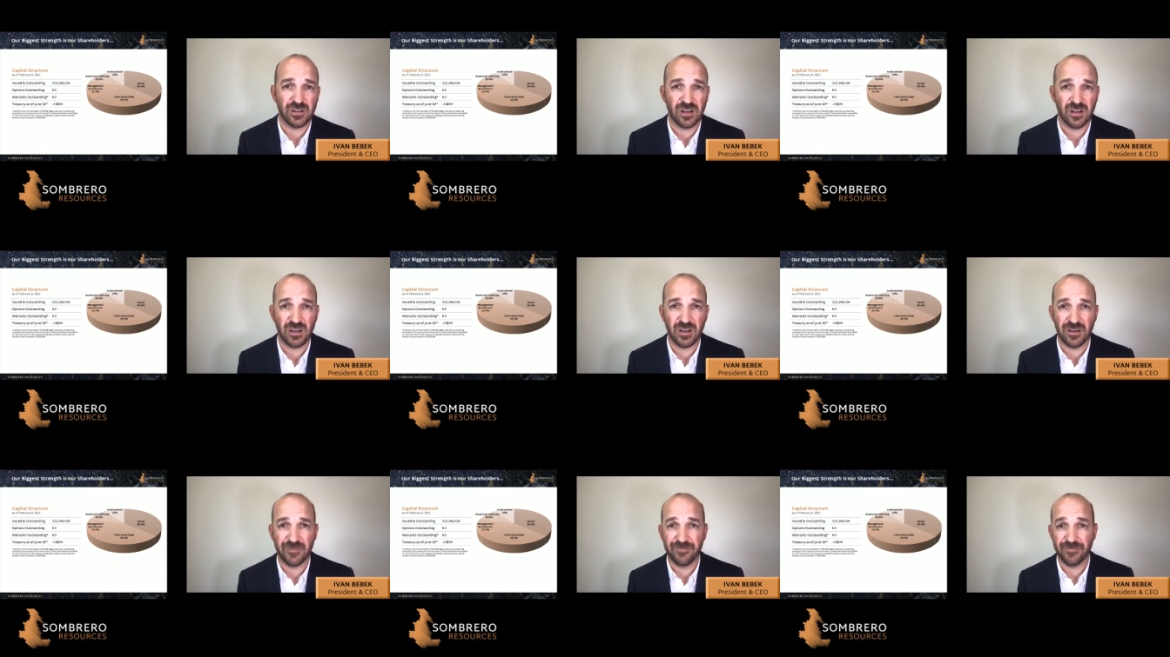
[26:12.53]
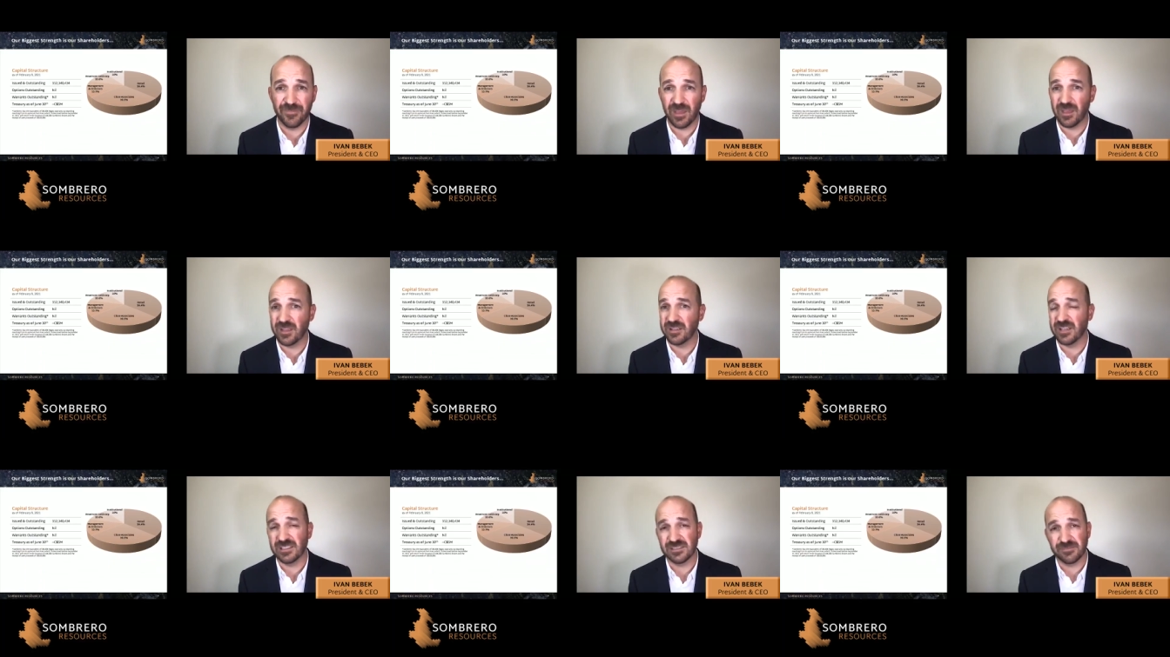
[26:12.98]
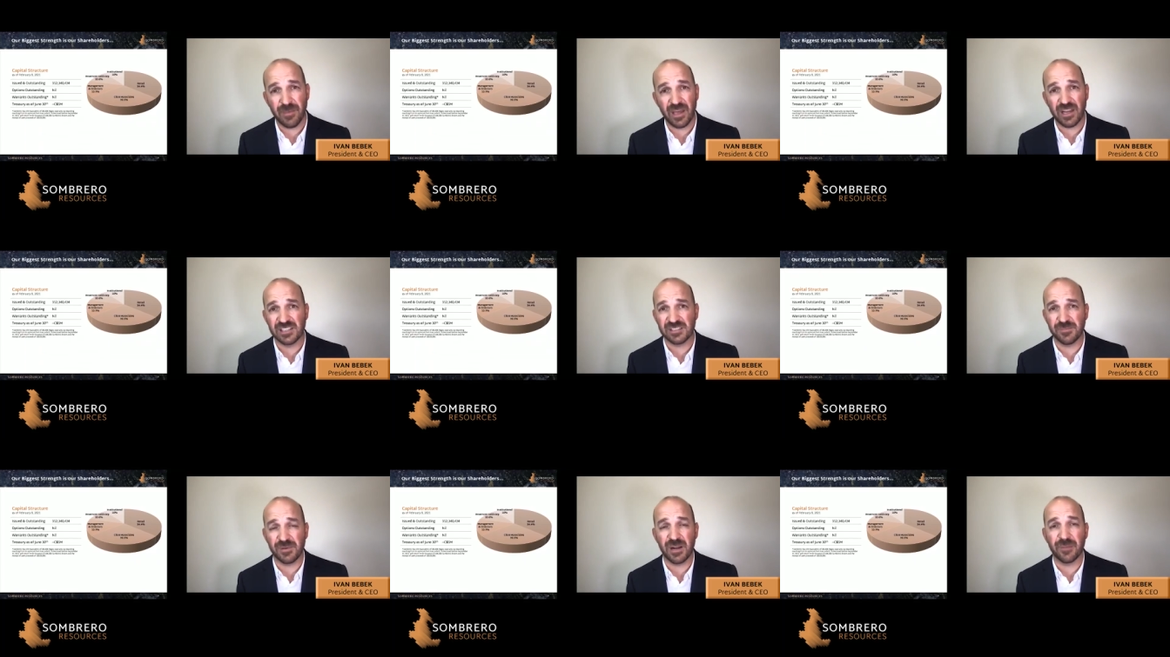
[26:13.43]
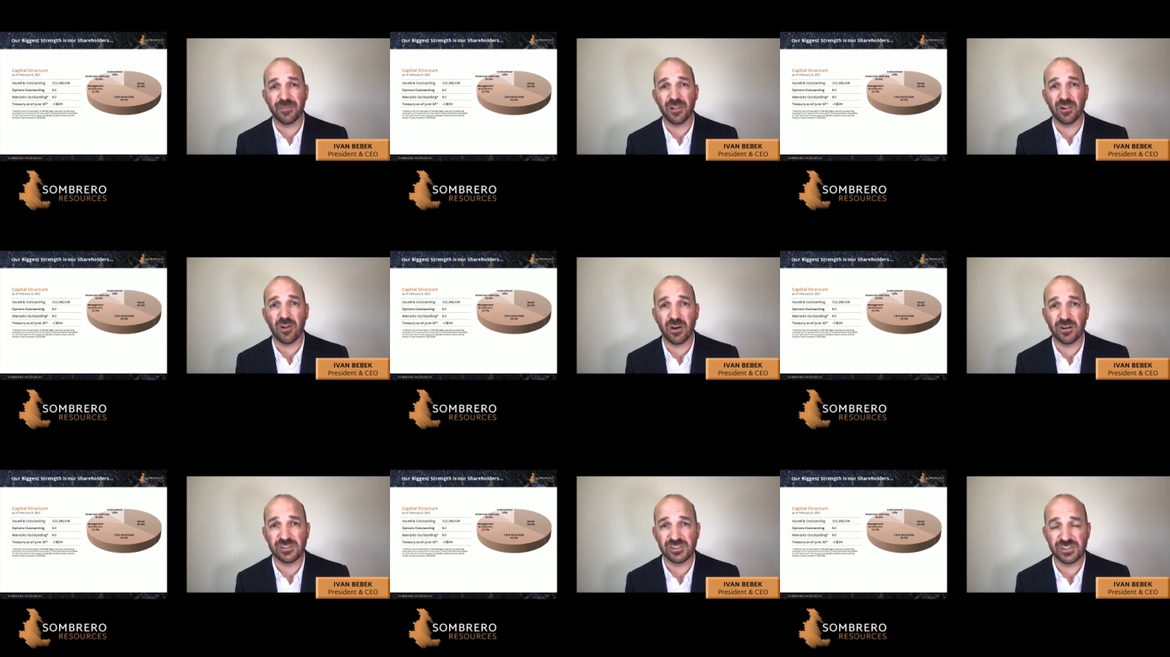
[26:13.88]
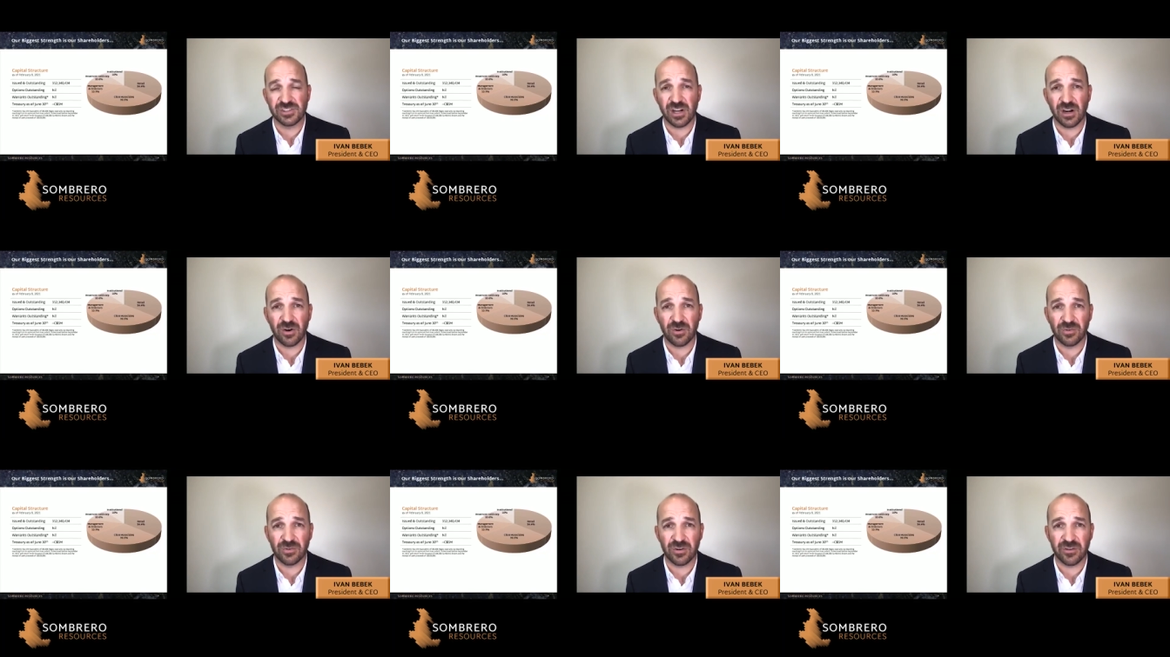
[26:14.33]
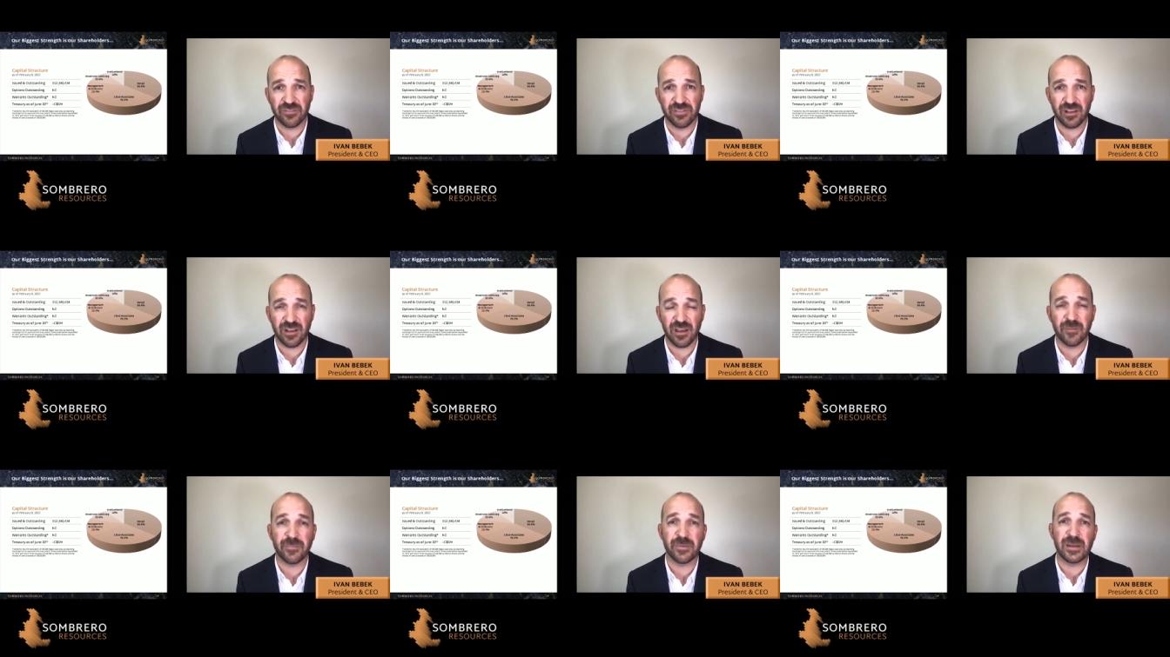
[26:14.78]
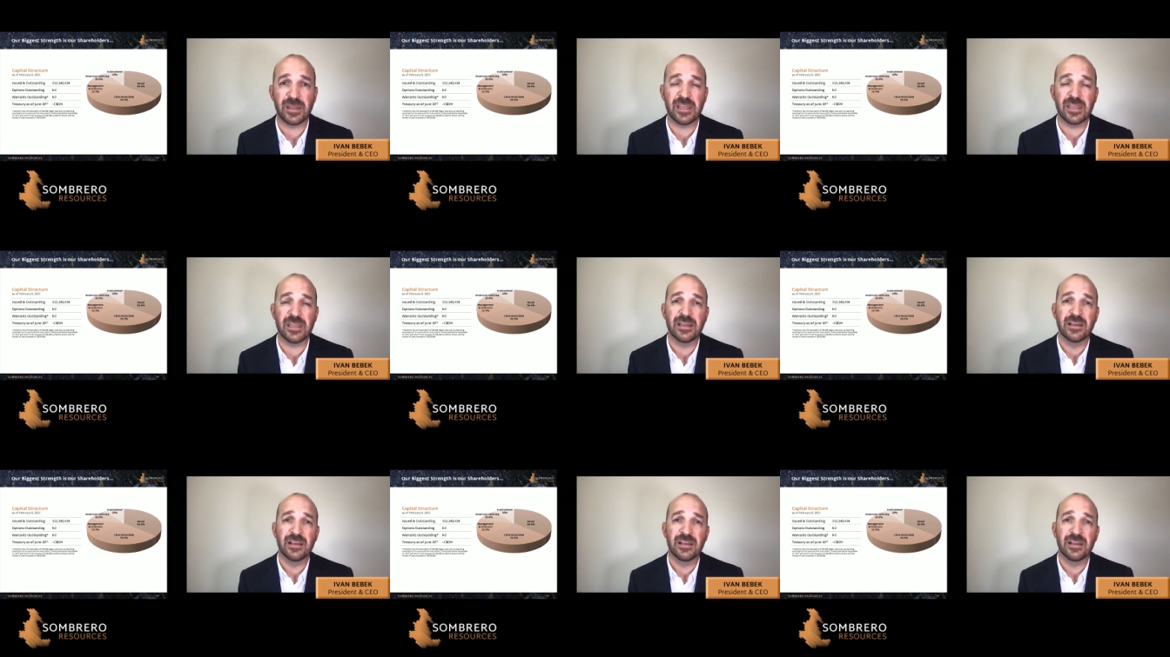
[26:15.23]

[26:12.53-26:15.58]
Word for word: Um, as management, I'm the largest shareholder of the company.